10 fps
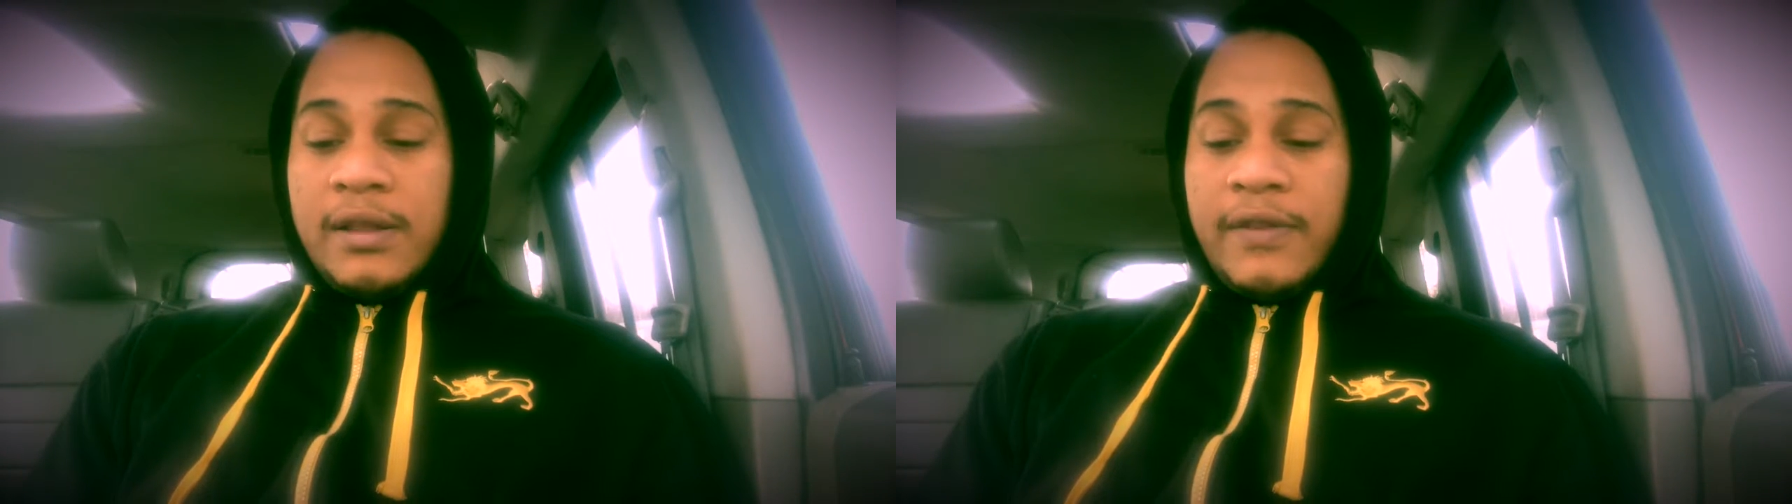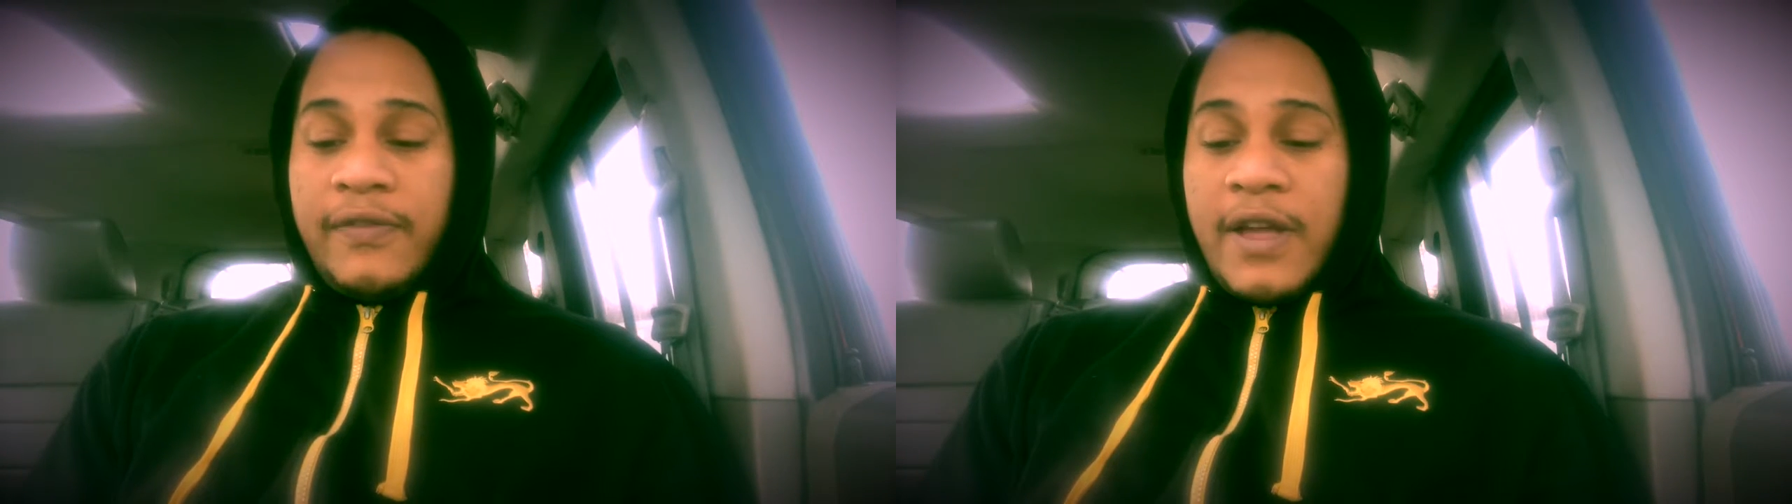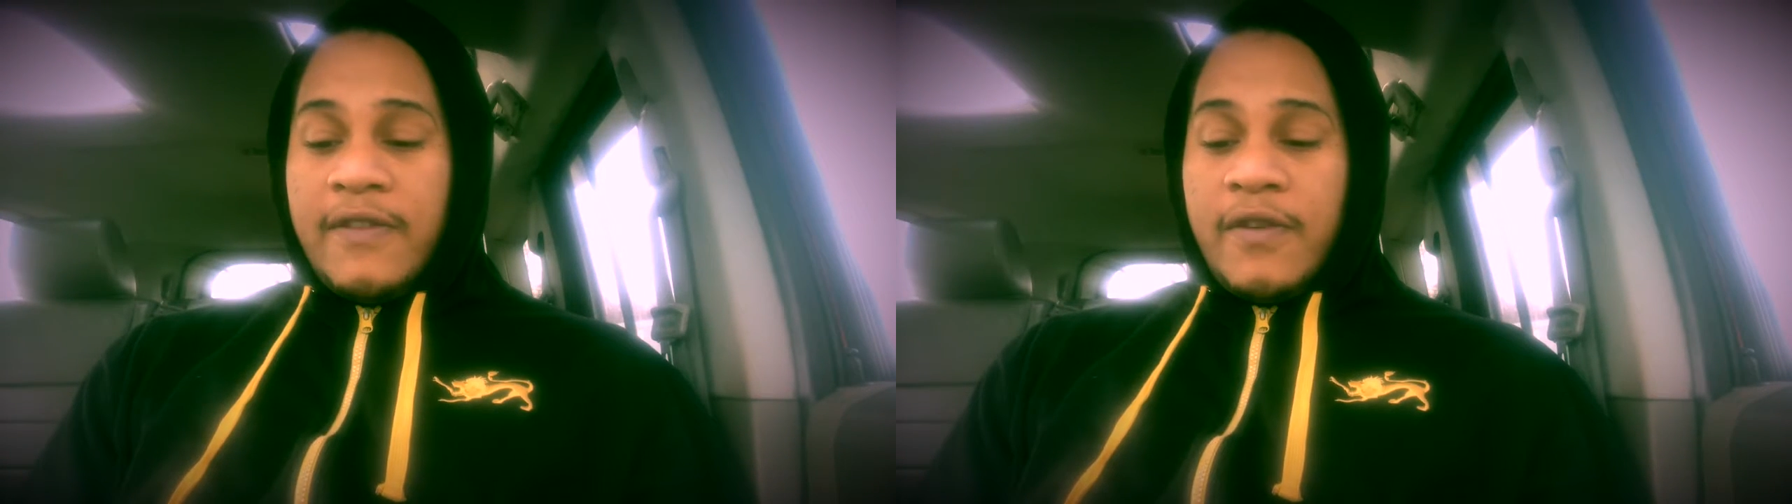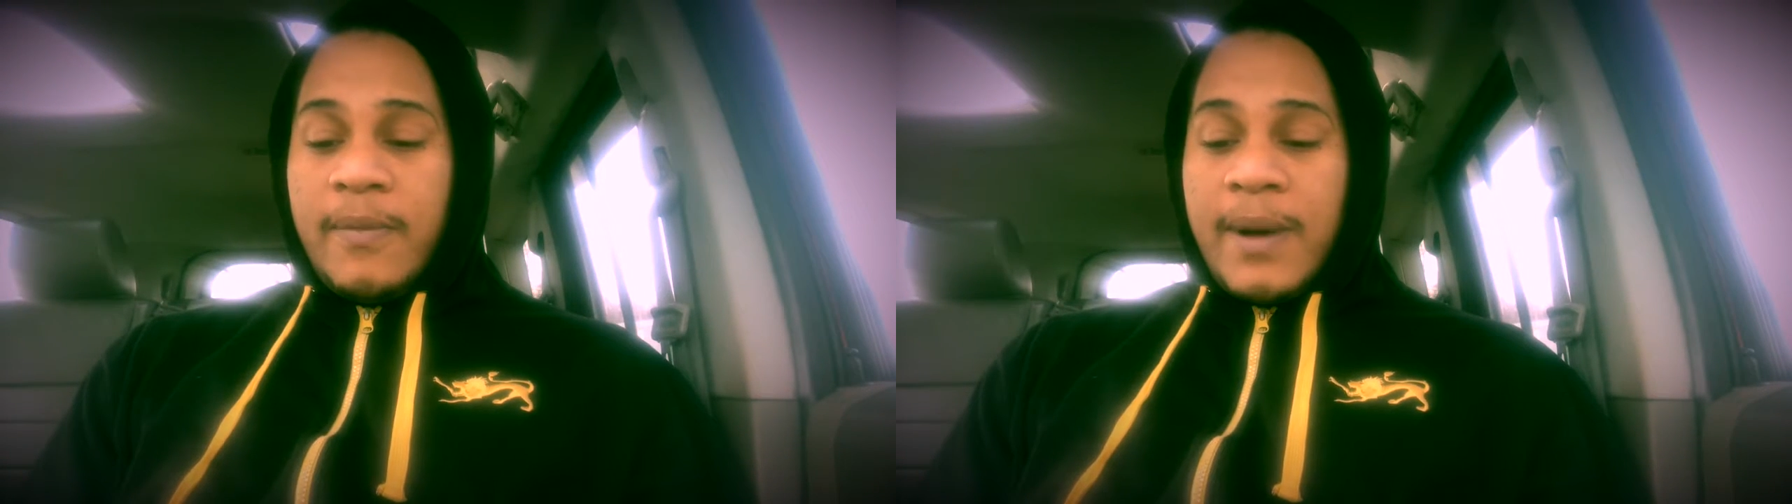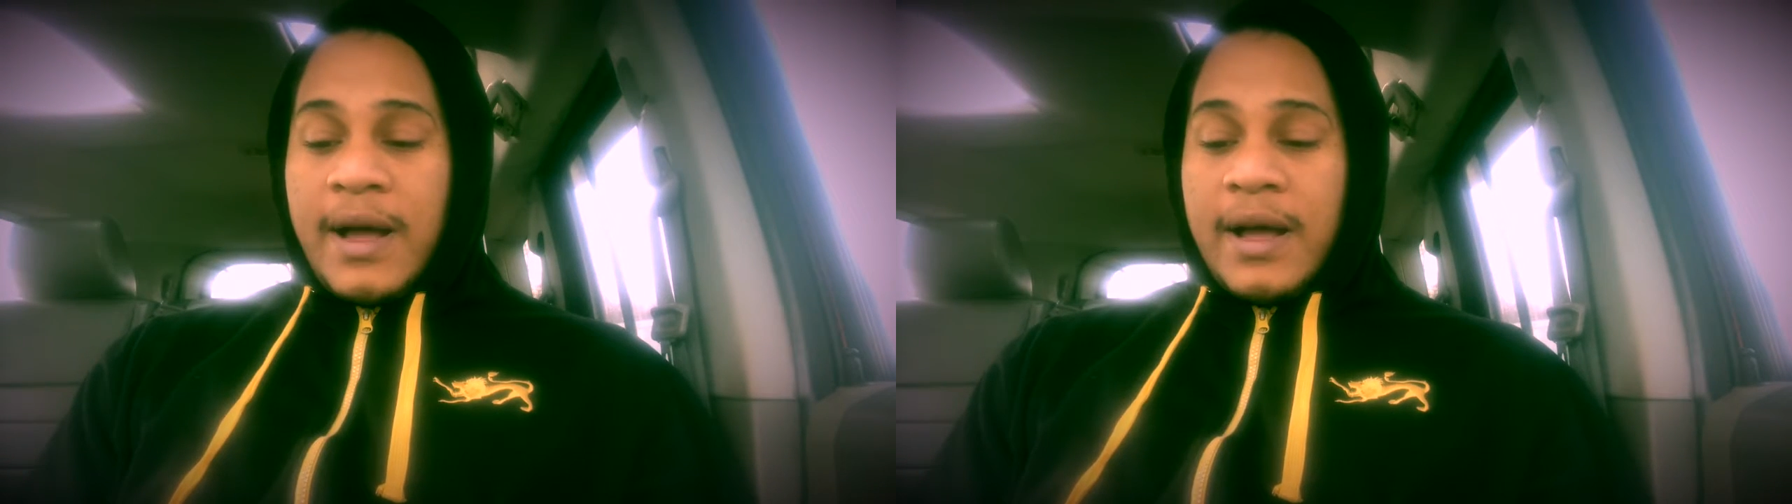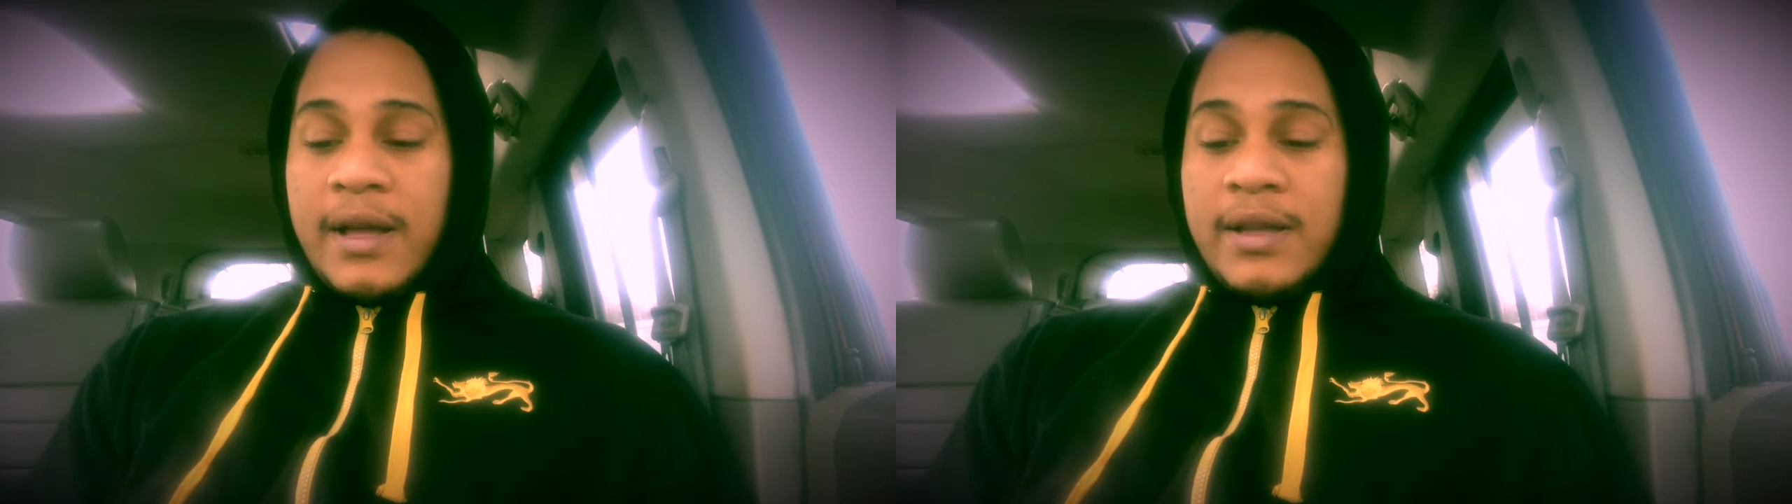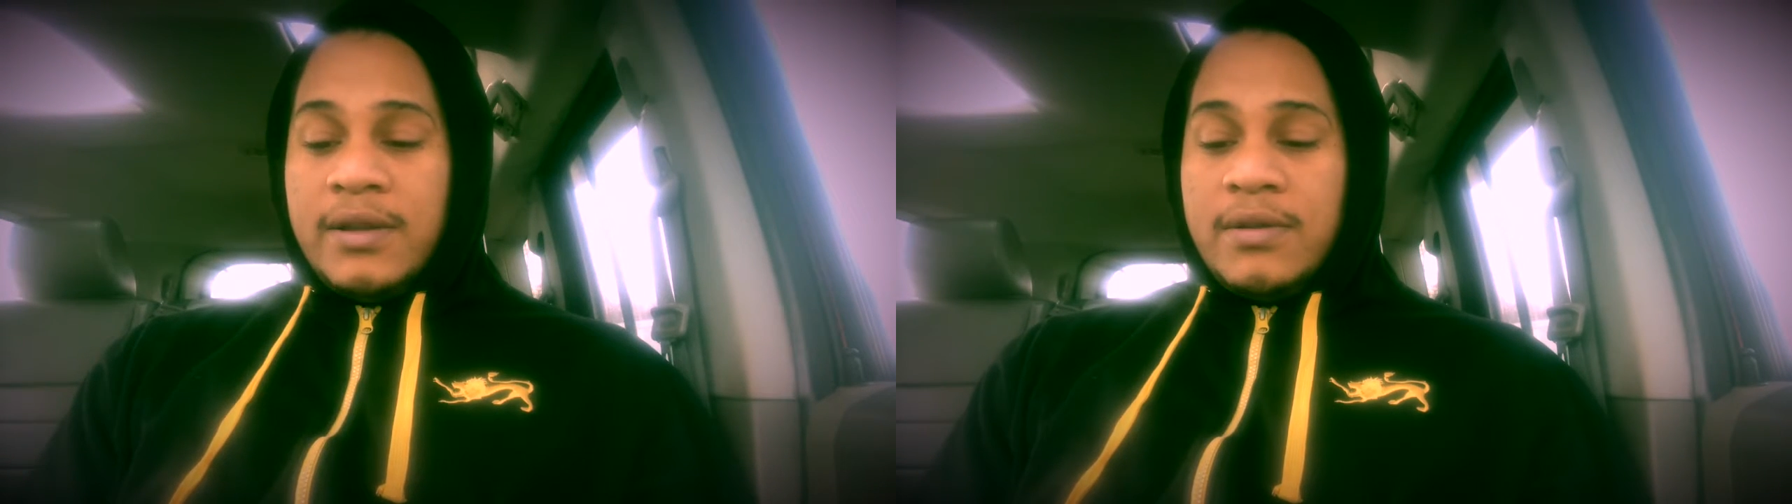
the favor by,